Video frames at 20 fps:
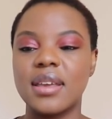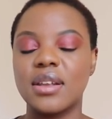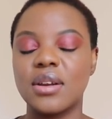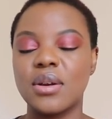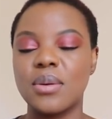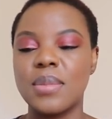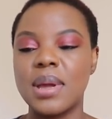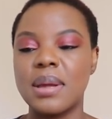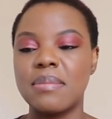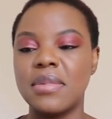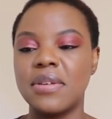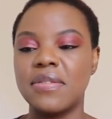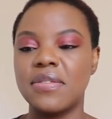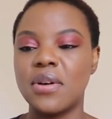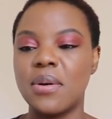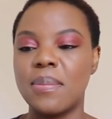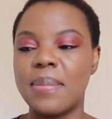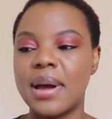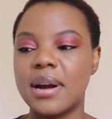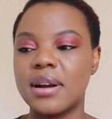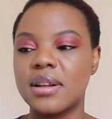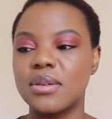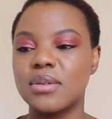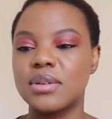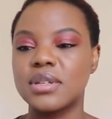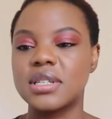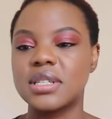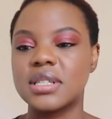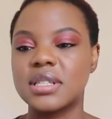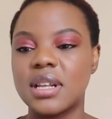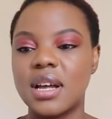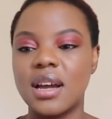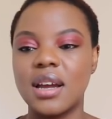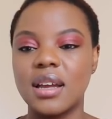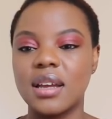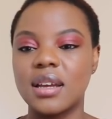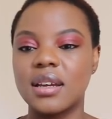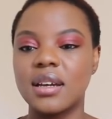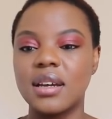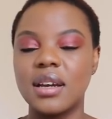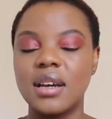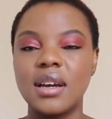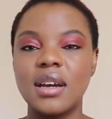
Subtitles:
you know, made me feel better. They were just like,